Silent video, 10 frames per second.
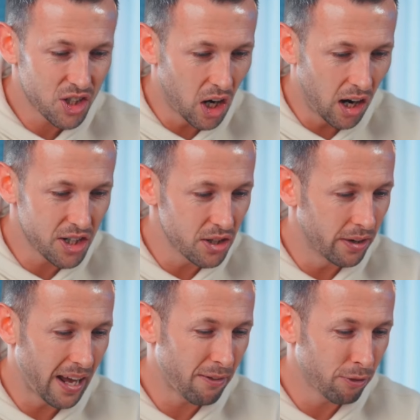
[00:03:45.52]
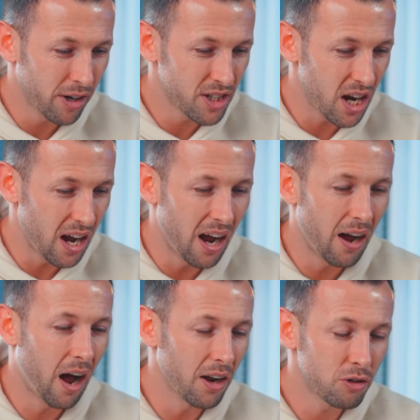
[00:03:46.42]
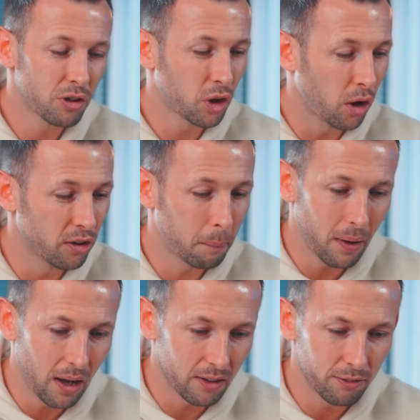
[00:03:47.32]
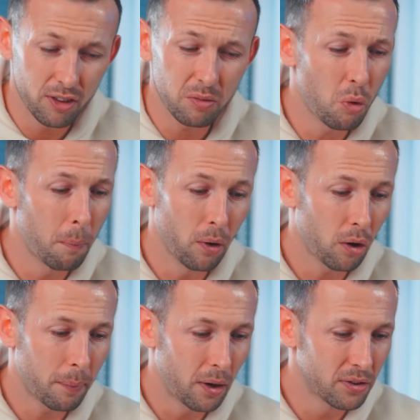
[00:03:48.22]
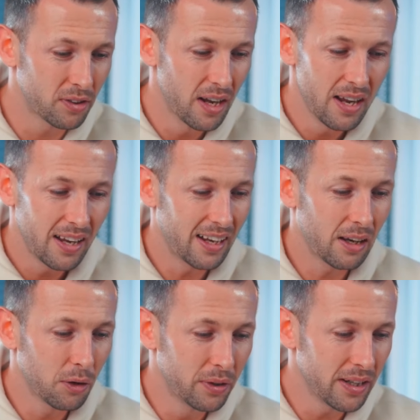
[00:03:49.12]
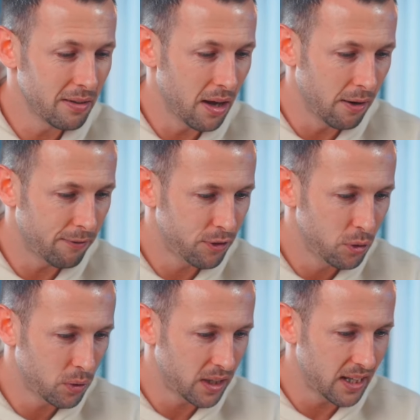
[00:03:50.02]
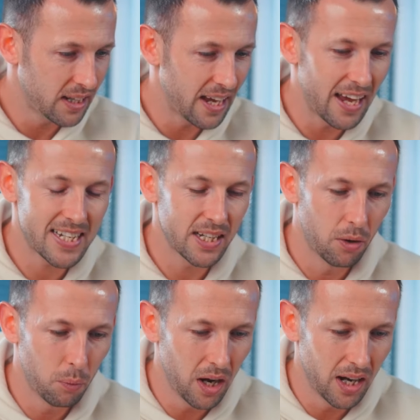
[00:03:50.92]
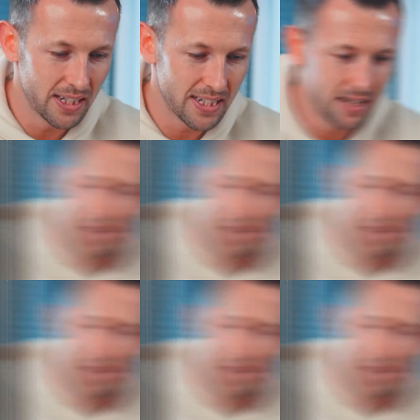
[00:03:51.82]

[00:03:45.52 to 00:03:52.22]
charging on average $100 plus for small blog posts, including a few key SEO words.